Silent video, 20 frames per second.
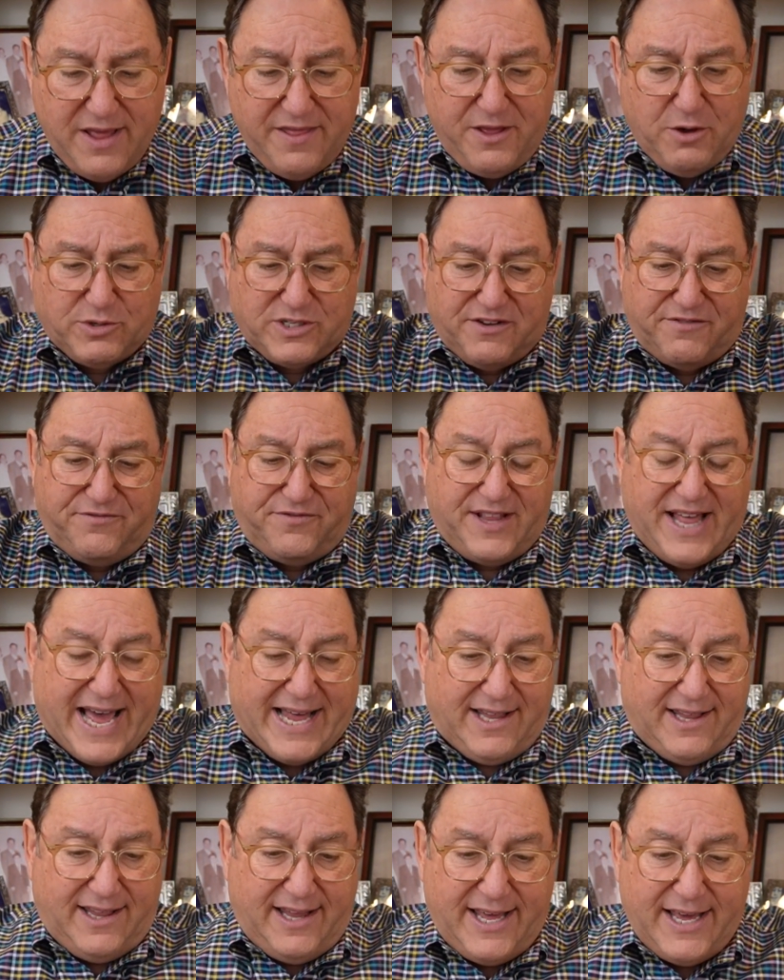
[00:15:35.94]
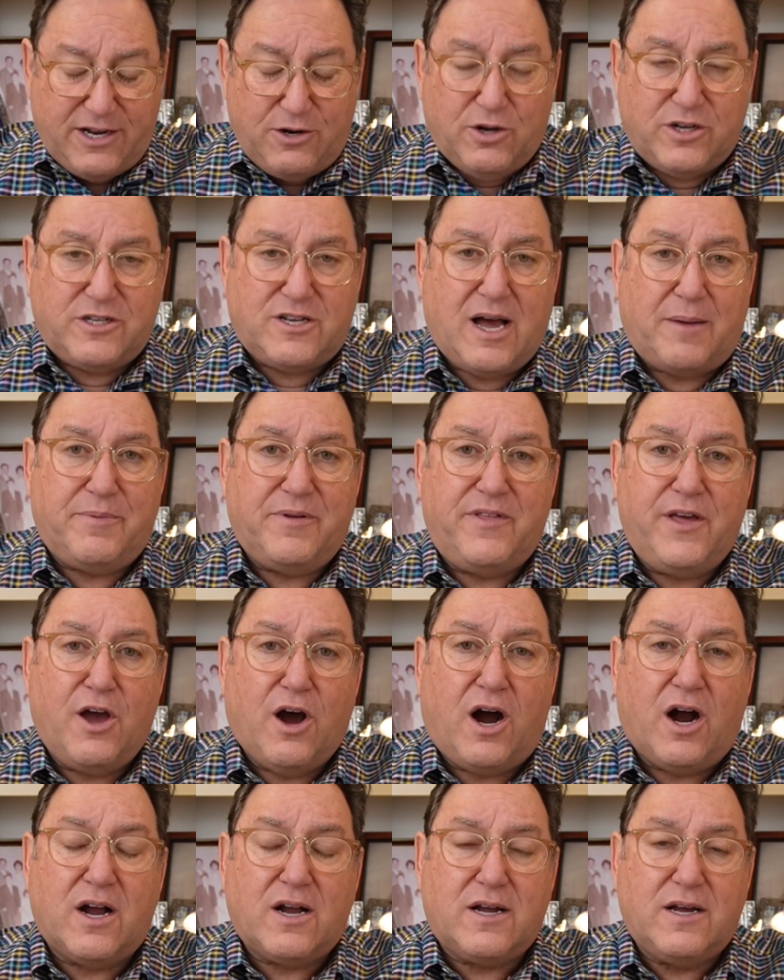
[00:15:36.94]
There was a flat lid on top of the
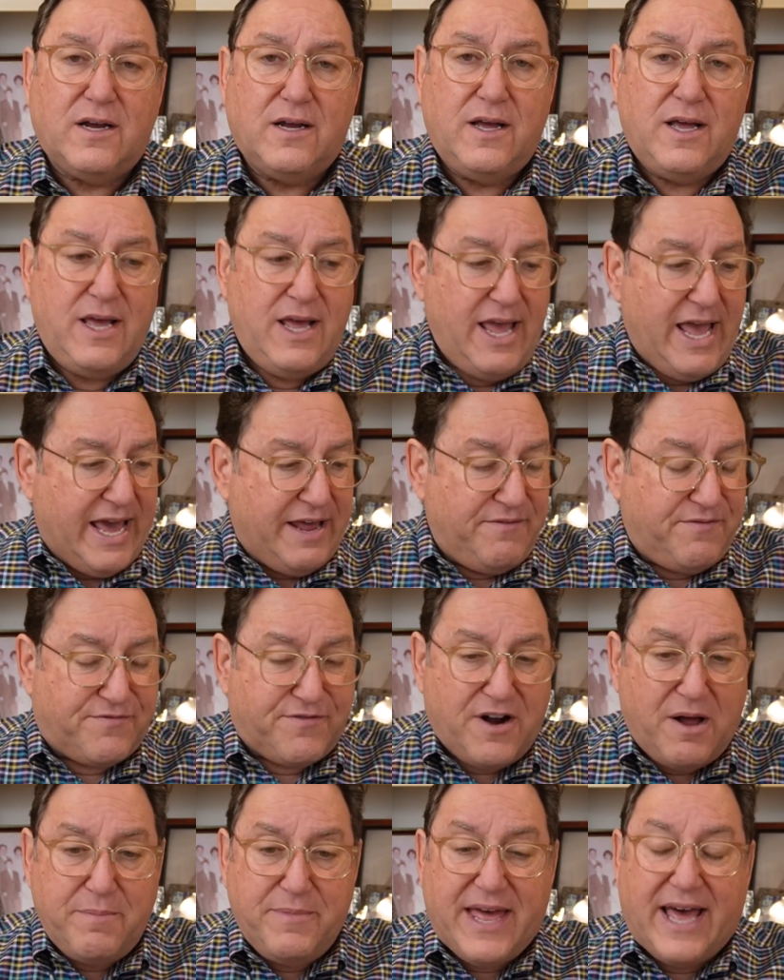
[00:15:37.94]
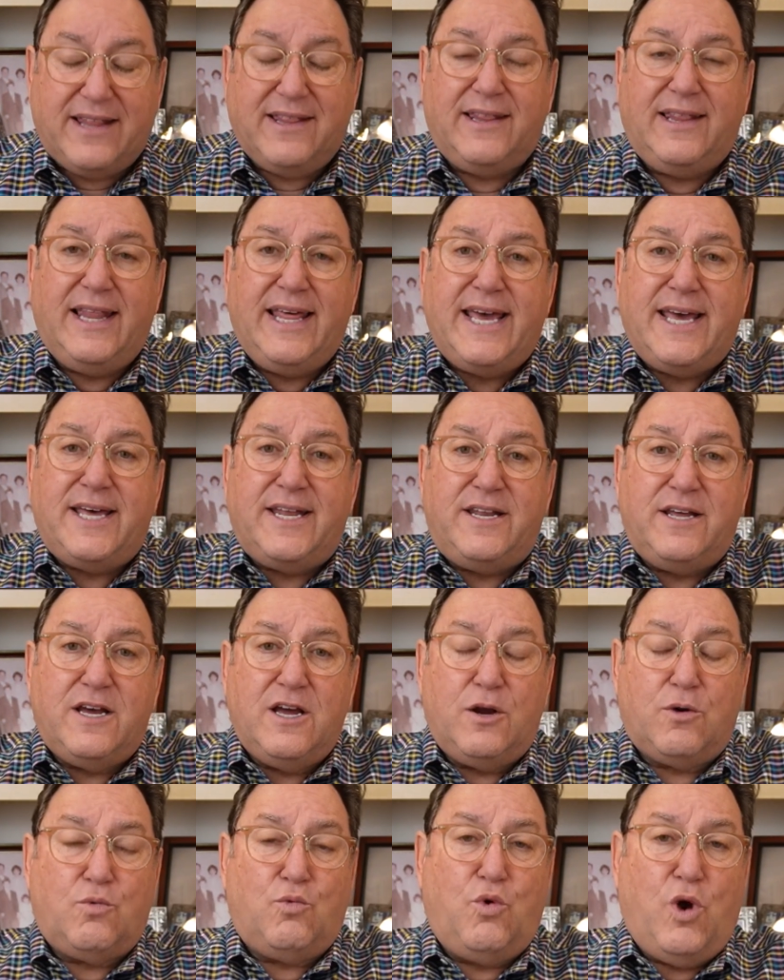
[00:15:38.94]
ark, and from that lid
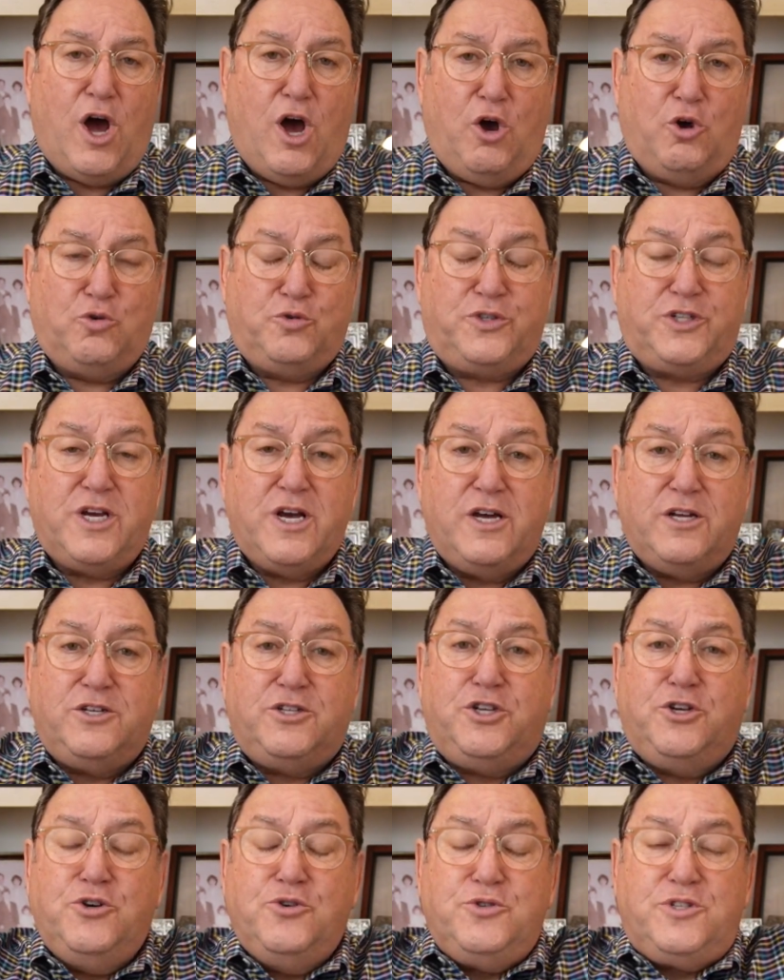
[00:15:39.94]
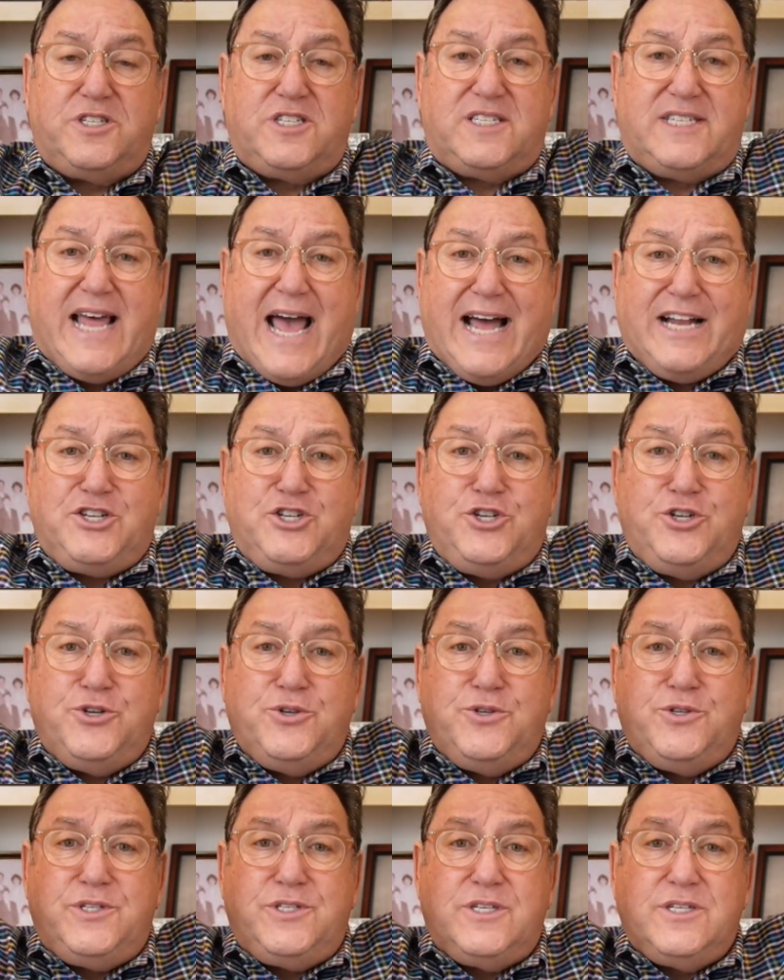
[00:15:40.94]
rose two
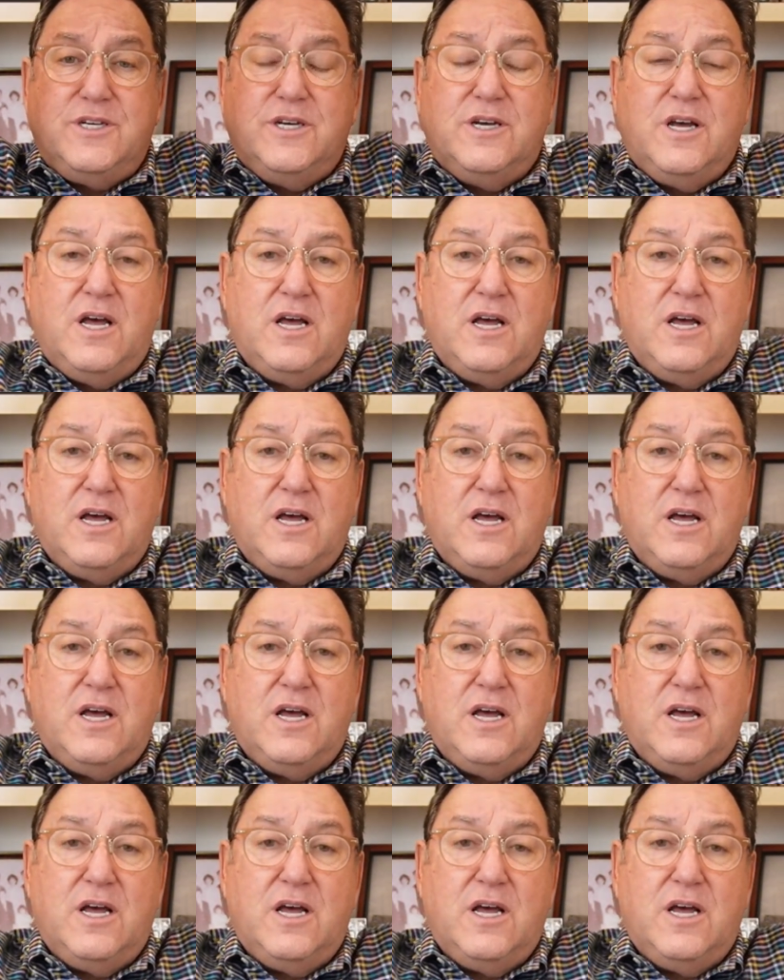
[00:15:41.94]
statues